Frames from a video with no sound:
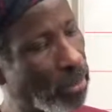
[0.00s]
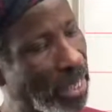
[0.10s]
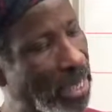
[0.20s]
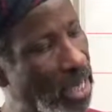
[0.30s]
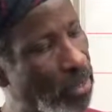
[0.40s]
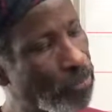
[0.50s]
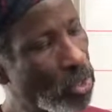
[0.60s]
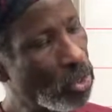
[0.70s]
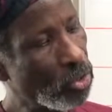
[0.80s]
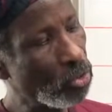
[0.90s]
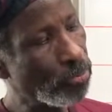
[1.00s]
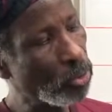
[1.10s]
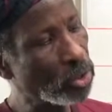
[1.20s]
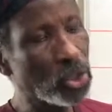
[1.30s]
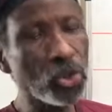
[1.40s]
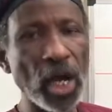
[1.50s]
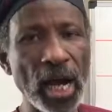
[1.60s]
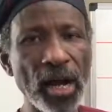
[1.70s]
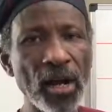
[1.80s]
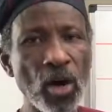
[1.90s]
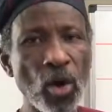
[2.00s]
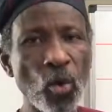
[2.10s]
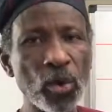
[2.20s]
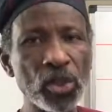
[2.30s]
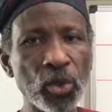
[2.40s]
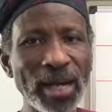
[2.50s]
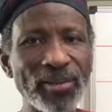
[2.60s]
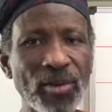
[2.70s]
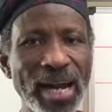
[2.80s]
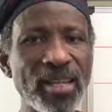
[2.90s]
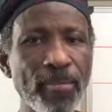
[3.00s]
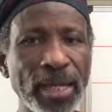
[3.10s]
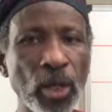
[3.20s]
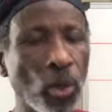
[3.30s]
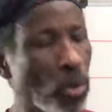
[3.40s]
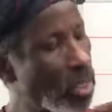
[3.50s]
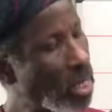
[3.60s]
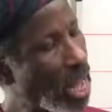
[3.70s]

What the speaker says: Beginning, you put a chair on which you can write the middle,